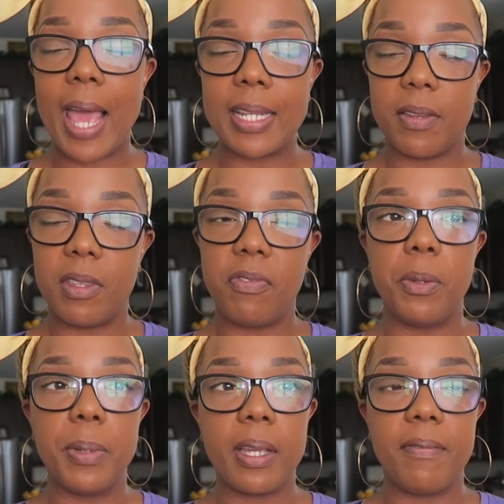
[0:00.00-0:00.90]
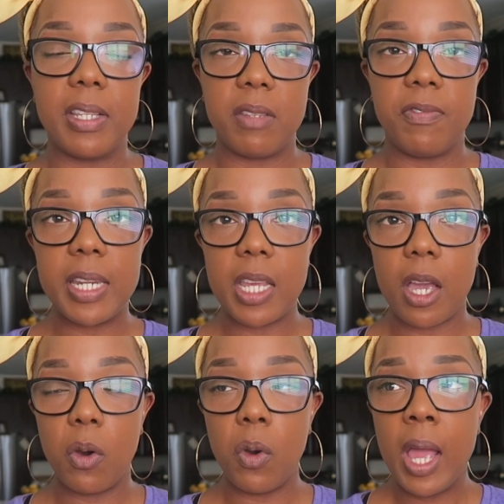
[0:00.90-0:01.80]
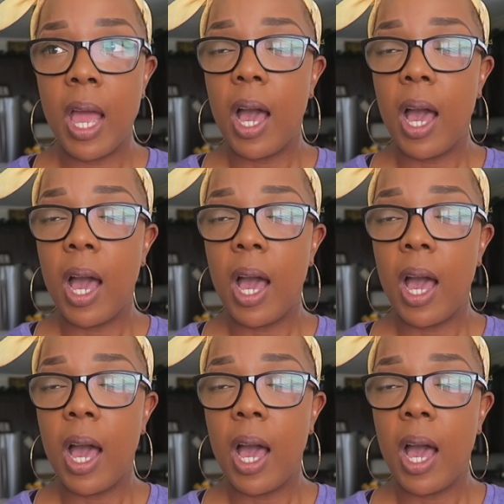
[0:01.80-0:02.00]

as of the filming of this video